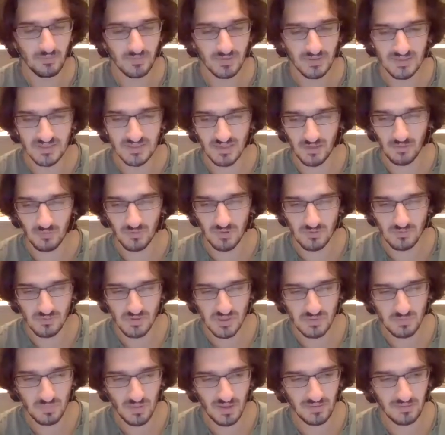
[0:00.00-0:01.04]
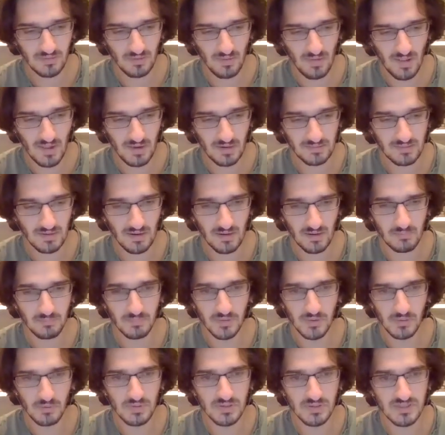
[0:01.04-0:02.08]
like when you spend a lot of time
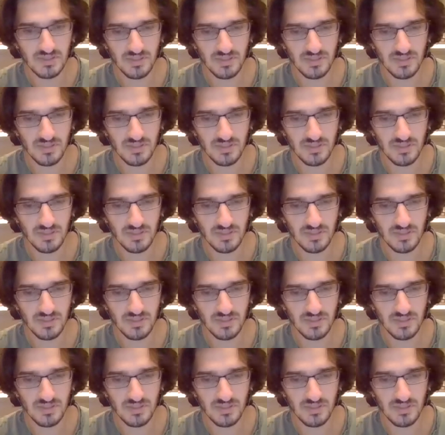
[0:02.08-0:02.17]
doing